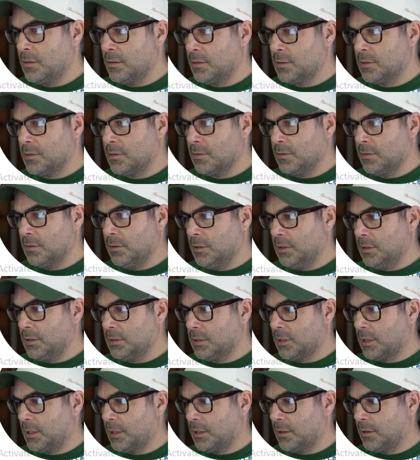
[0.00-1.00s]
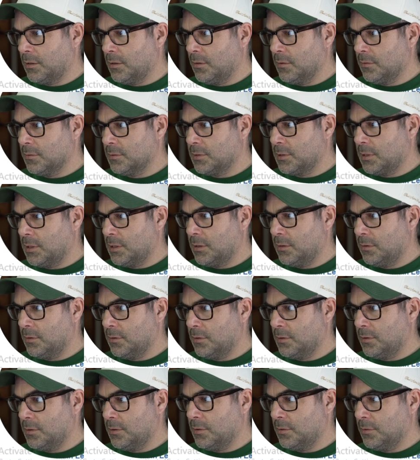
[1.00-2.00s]
So it looks like it goes
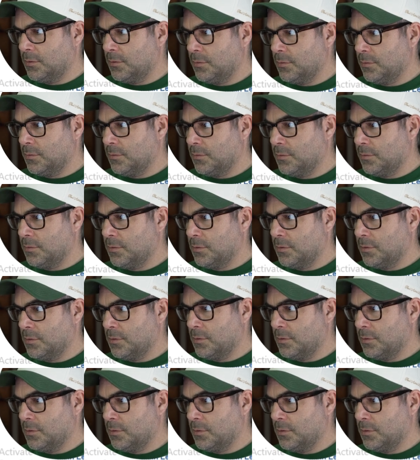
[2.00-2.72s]
into,